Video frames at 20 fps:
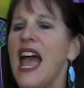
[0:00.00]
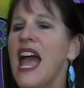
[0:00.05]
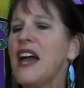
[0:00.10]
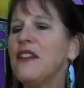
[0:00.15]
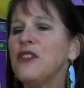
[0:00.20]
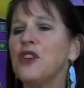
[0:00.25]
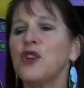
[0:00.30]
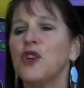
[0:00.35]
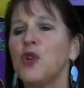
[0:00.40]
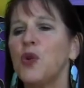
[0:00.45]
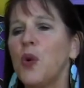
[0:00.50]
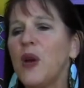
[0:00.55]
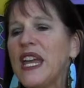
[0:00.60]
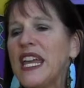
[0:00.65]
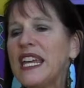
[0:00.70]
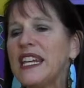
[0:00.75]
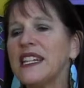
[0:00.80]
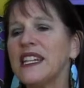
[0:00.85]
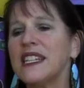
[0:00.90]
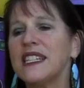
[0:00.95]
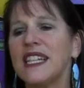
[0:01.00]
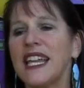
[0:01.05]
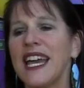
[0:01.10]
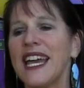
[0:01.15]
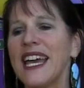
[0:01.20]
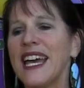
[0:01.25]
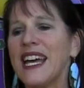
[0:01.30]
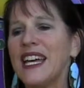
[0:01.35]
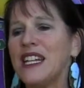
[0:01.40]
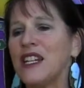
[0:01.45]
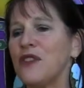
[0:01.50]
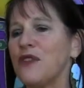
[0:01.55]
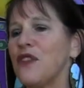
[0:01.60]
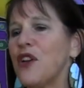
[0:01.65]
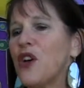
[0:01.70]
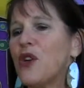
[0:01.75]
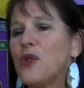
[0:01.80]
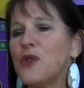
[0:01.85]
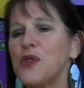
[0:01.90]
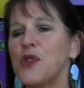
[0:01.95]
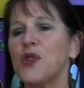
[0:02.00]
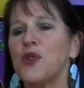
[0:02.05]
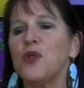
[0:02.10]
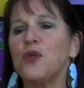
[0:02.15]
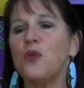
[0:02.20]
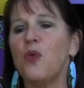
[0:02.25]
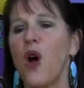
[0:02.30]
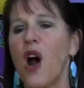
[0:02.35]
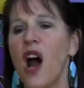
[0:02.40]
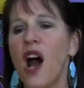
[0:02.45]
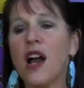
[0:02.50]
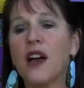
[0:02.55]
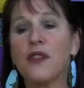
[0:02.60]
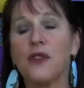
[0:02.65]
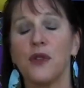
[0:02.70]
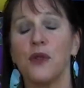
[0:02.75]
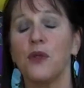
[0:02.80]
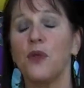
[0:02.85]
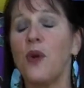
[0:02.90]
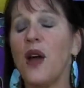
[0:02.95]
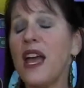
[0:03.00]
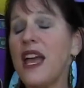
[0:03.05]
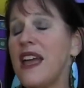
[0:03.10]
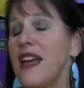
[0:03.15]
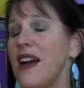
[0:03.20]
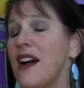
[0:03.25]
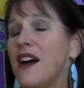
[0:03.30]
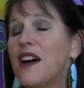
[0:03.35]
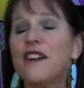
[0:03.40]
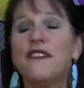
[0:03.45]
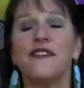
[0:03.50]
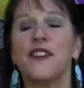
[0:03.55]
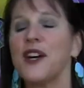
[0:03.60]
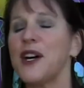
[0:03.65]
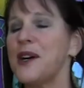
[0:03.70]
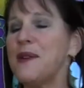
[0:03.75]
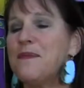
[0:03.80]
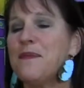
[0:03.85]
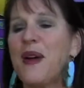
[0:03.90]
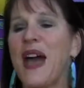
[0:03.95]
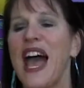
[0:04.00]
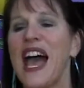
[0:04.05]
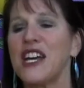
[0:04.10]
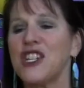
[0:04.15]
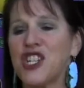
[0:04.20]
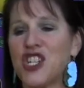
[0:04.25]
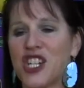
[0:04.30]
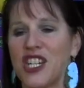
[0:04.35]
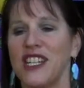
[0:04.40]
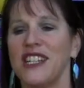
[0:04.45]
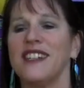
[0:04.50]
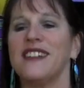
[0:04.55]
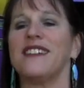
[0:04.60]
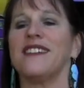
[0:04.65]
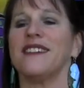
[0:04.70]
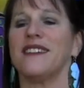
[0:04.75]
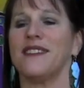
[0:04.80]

And the queen clan, those who walk the way of compassion.